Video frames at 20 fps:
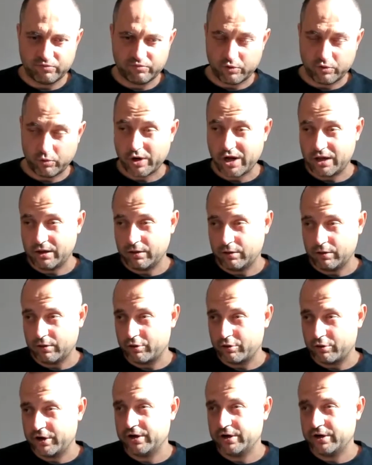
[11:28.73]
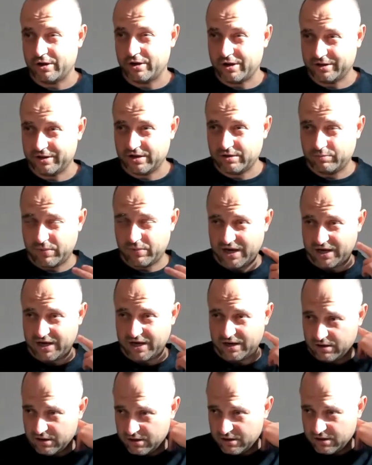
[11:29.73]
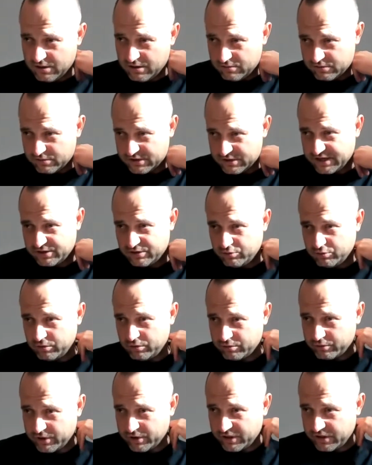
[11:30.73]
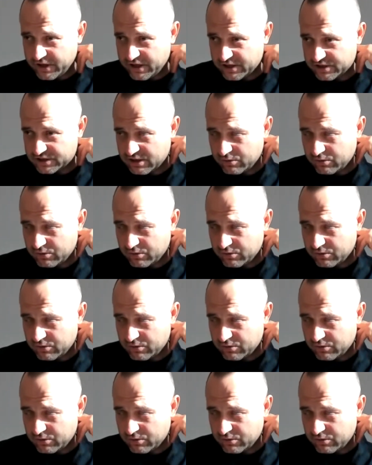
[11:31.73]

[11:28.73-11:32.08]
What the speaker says: But what I learned a lot at Bain was like 2, 3 things.